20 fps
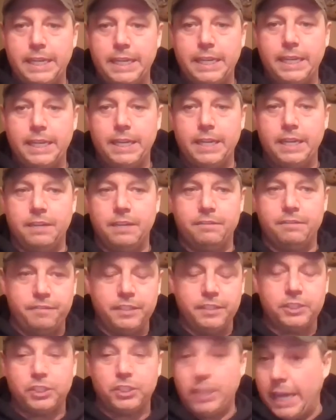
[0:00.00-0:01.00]
in
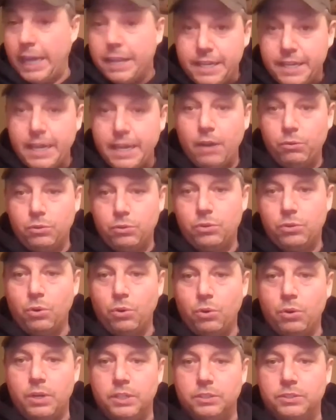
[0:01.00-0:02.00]
fishing and the
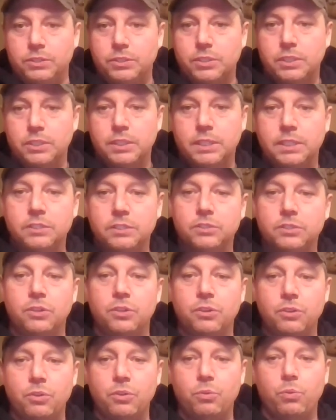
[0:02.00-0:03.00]
outdoors, because
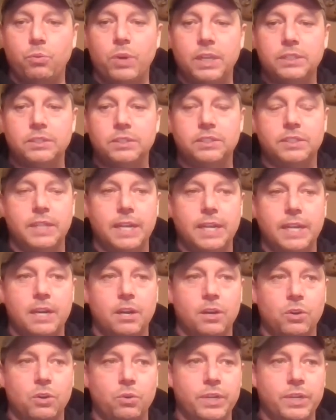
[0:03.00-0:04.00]
they're the ones that are
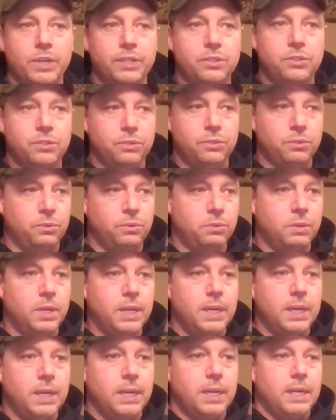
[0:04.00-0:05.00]
going to
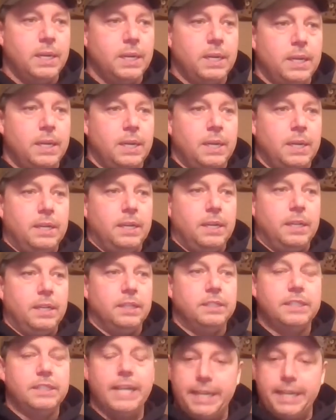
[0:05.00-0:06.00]

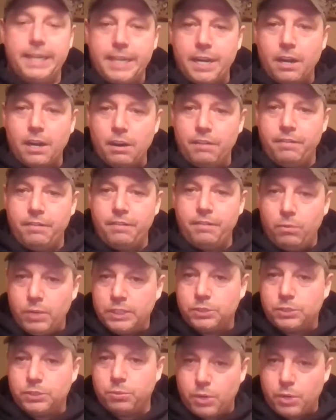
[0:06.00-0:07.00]
take care of it
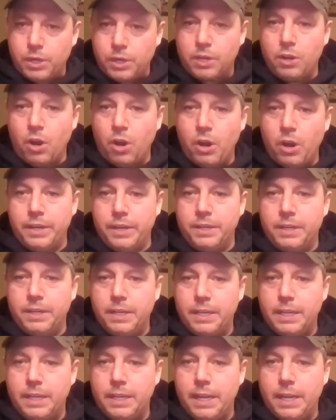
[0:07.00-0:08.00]
once we're gone.
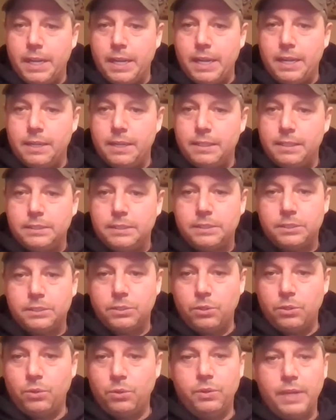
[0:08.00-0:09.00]

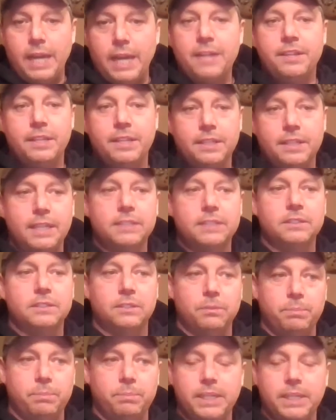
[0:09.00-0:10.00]
So I think that's the
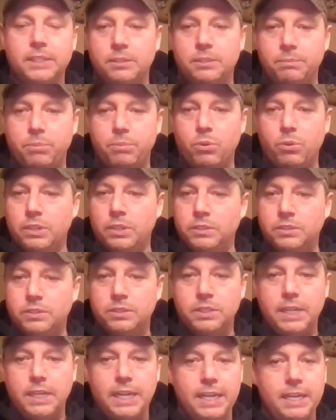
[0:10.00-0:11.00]
biggest importance.
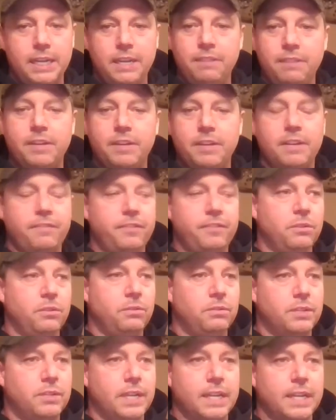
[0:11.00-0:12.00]
Even if you
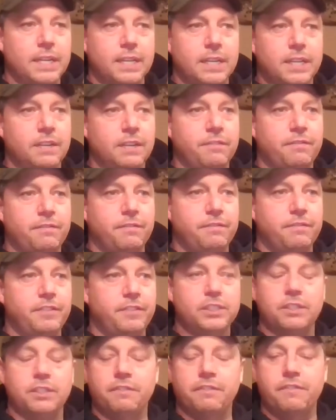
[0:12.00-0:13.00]
take a kid
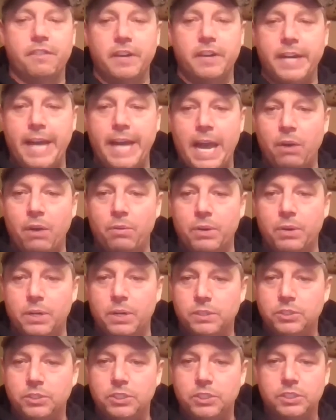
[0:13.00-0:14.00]
fishing for an hour,
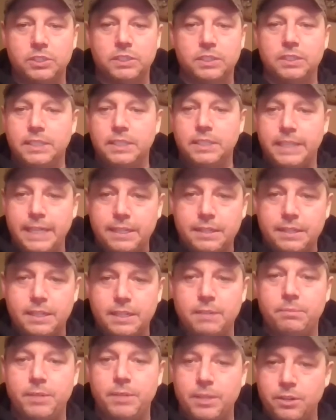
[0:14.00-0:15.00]
just get them
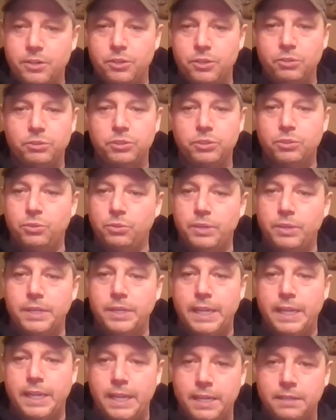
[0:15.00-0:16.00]
introduced to it
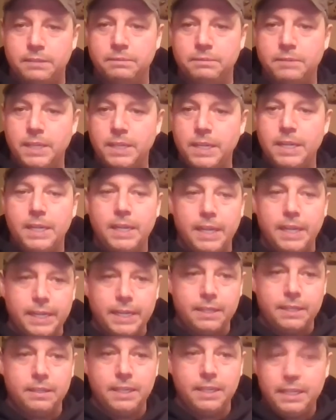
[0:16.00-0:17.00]
and
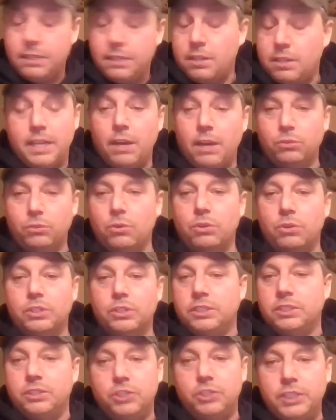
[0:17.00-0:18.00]
into the outdoors
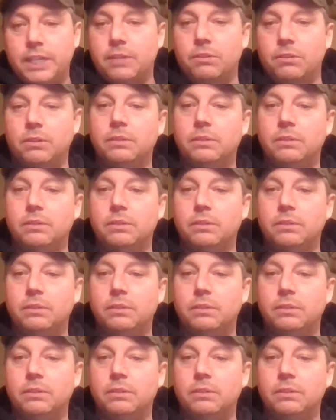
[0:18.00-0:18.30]
in general.